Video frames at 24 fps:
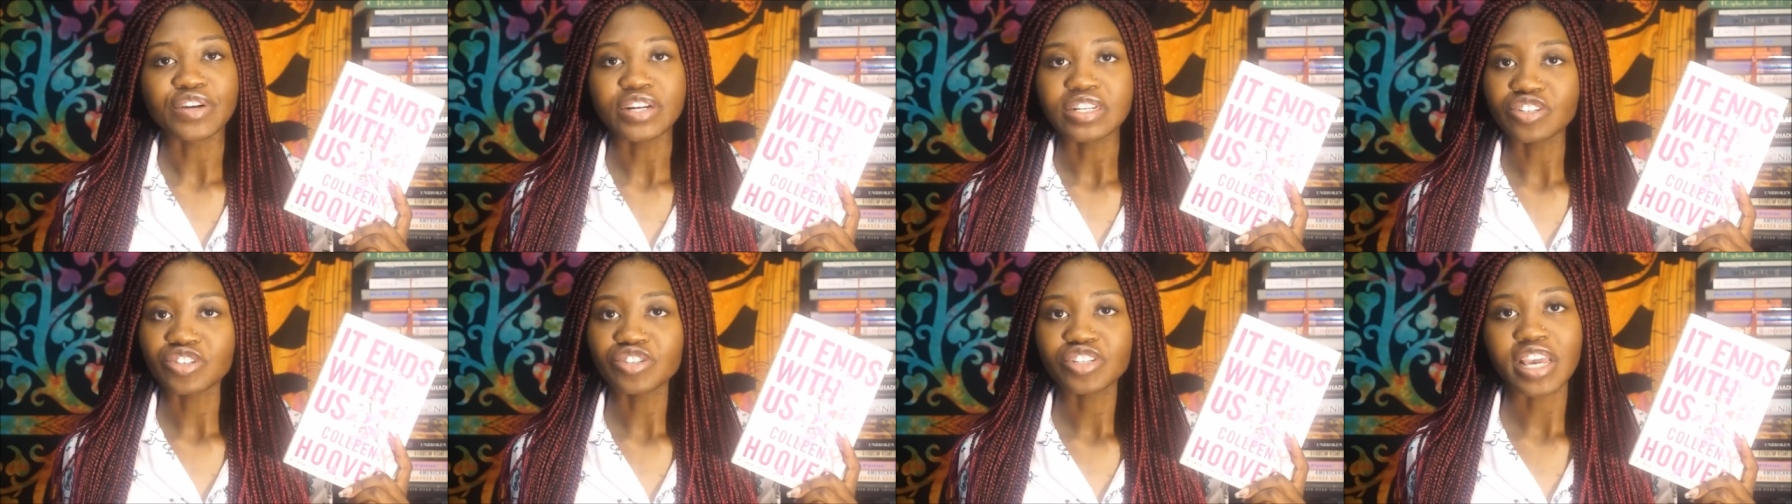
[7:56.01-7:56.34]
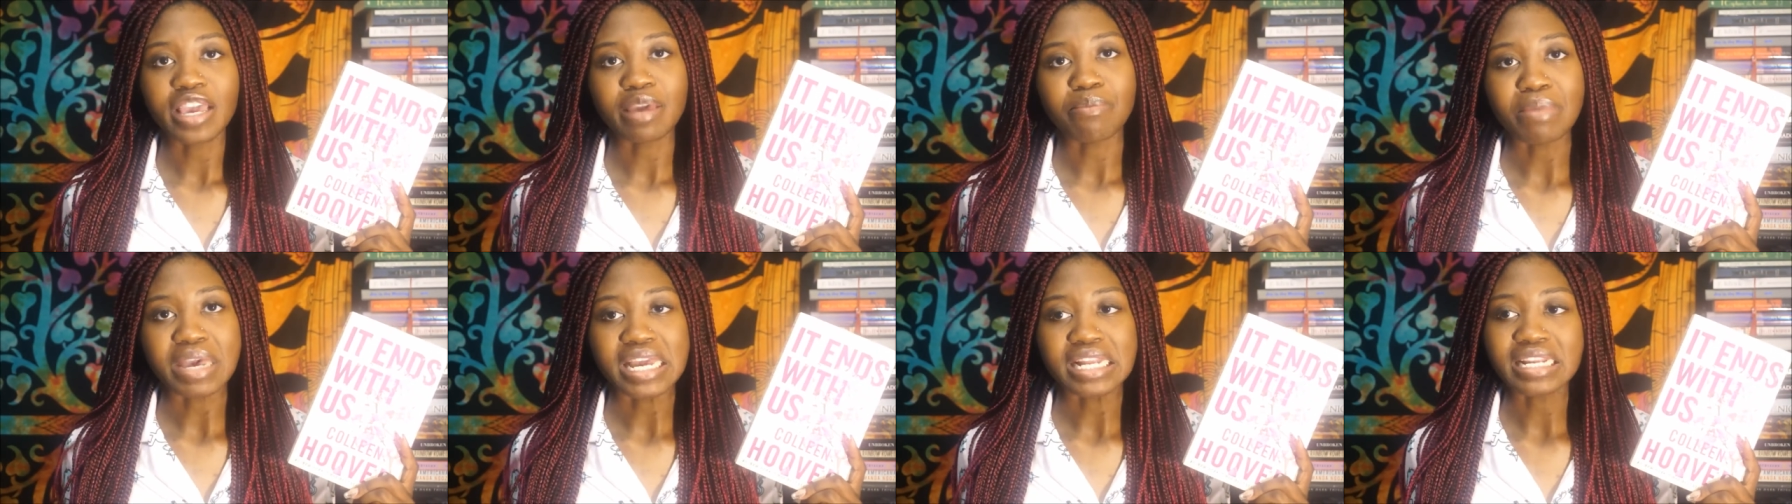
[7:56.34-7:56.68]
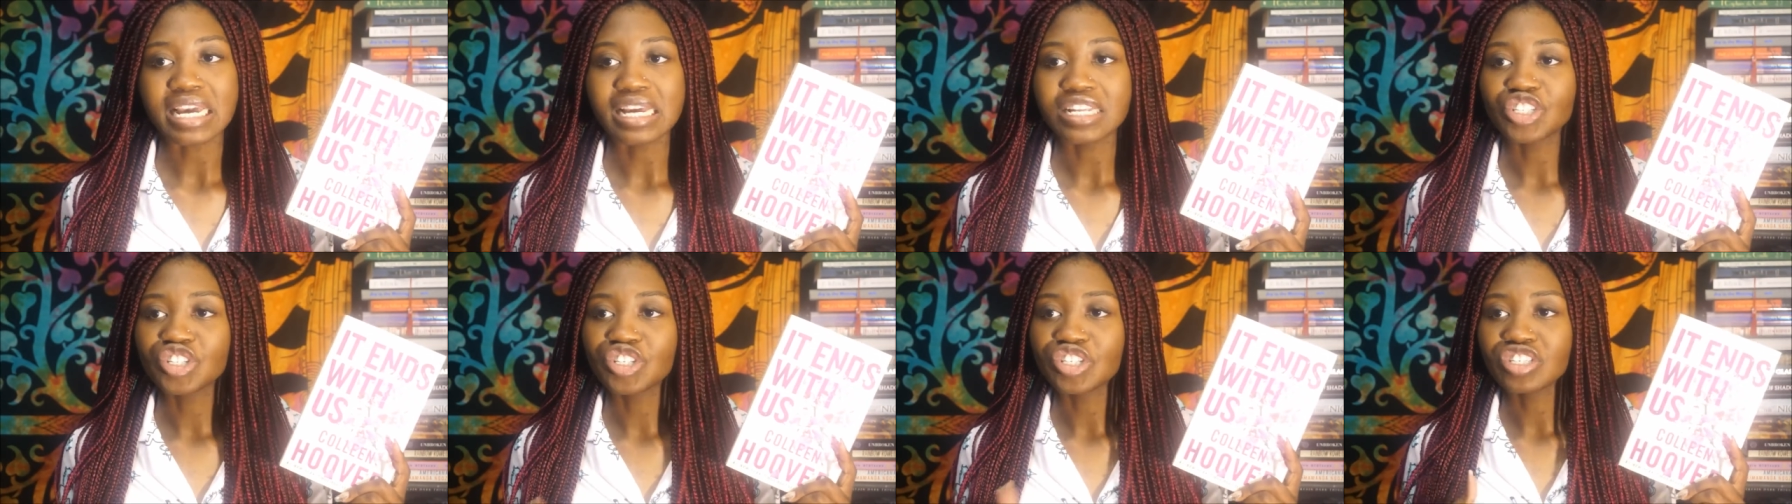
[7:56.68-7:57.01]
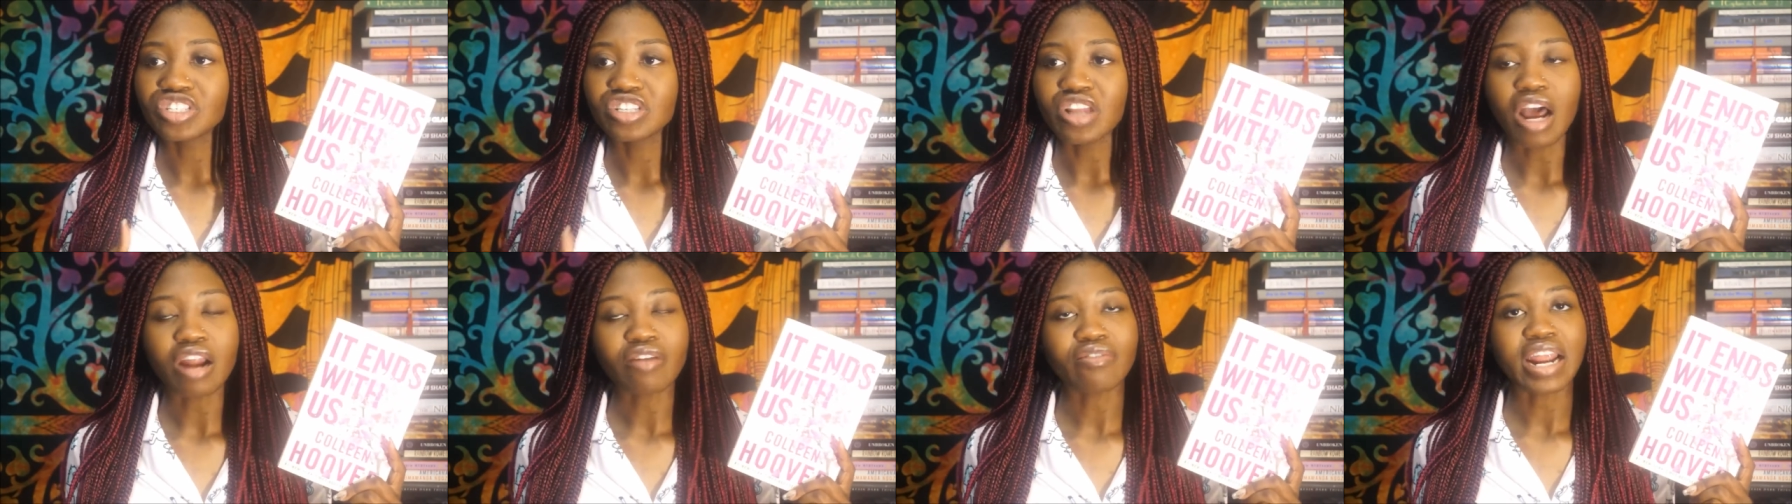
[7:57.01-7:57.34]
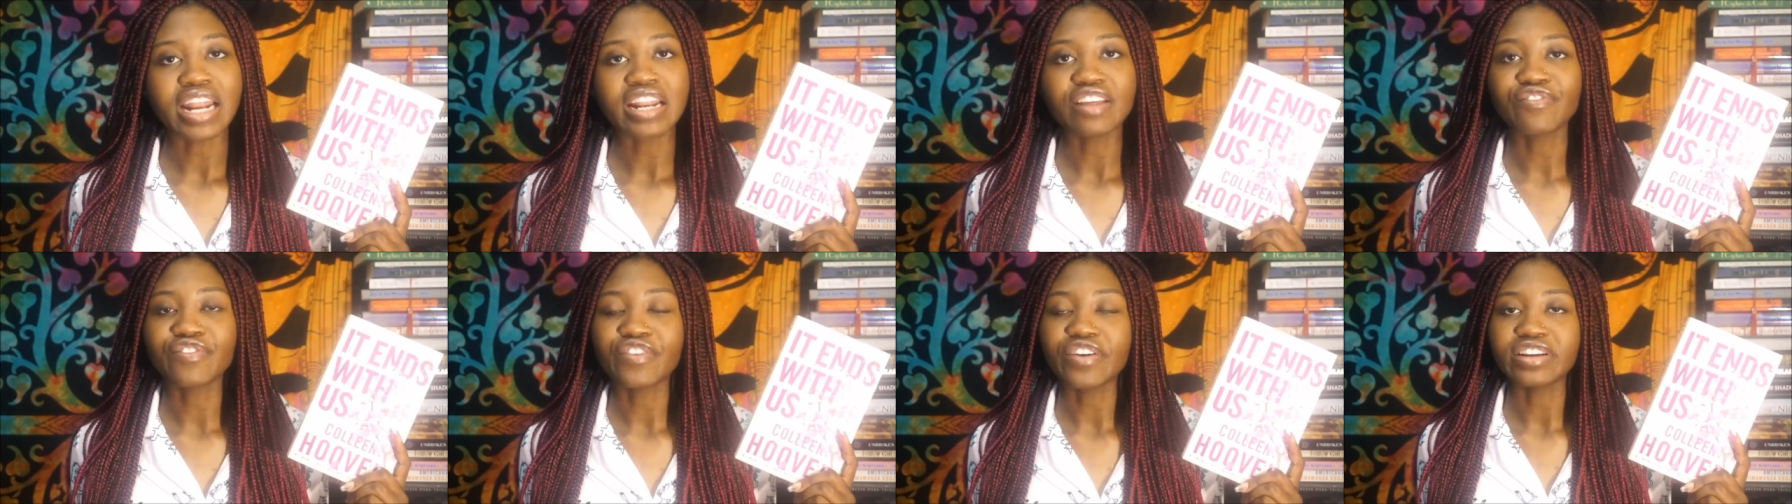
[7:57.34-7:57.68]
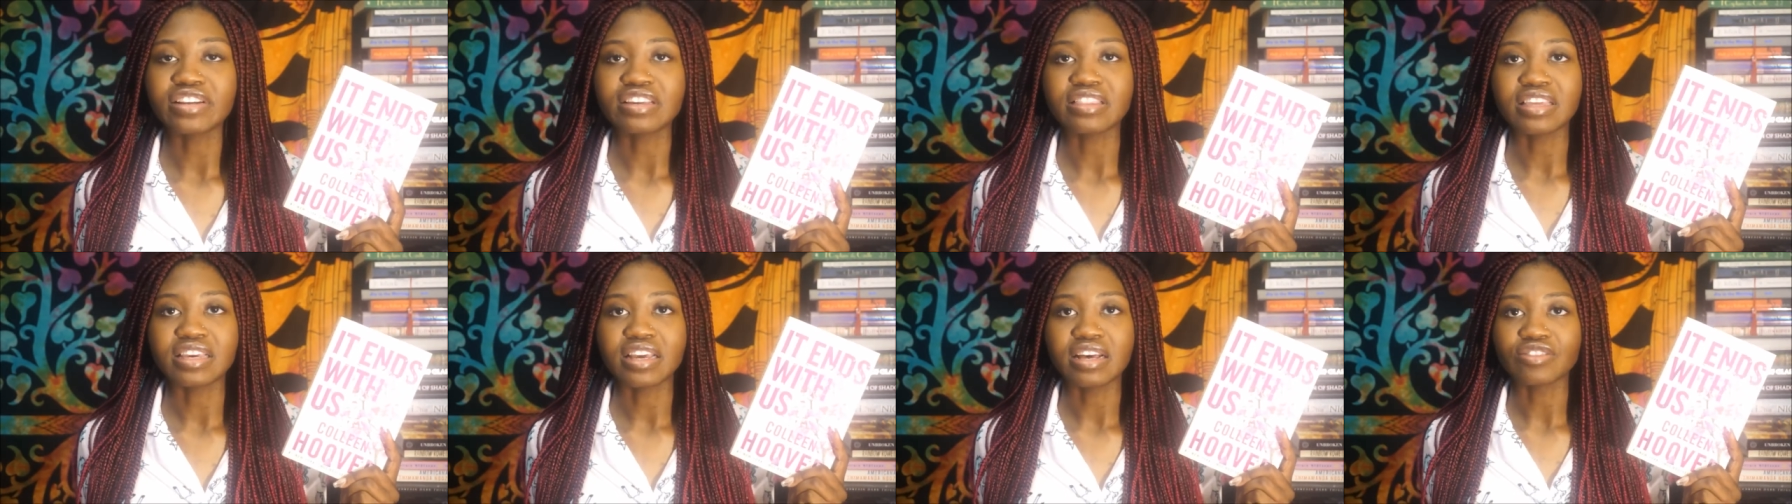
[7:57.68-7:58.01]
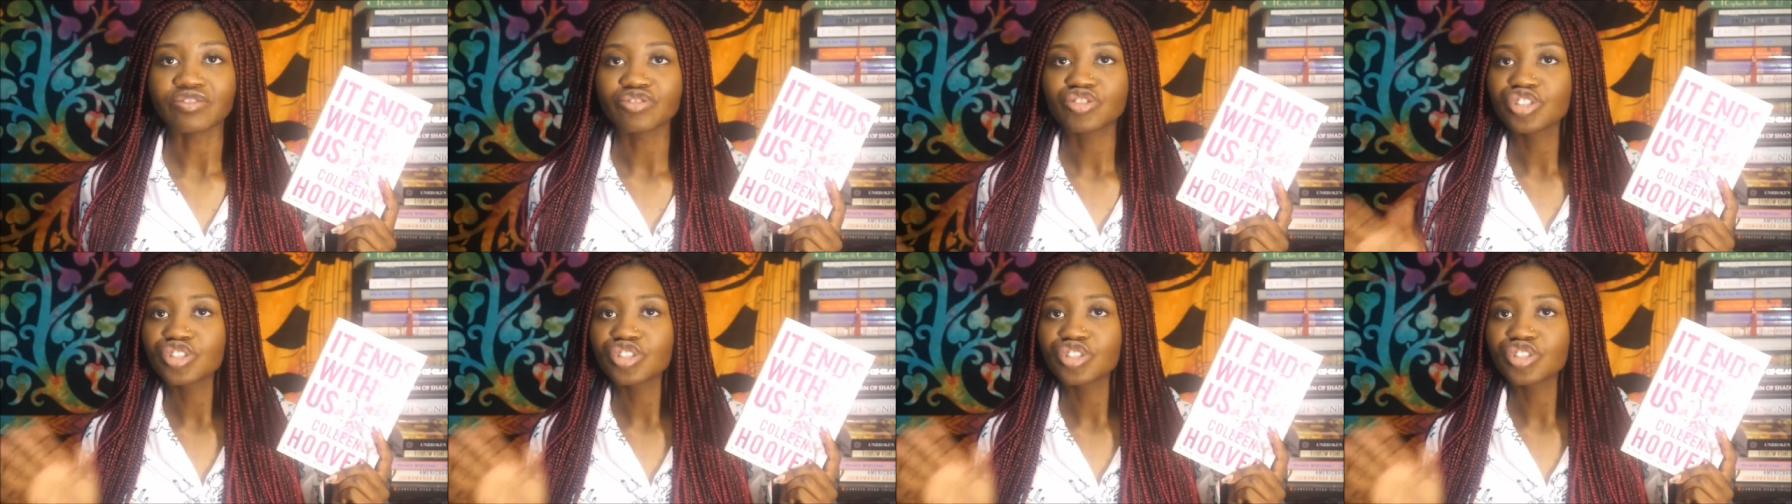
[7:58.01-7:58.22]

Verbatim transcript: entertainment and she's not writing for anything else.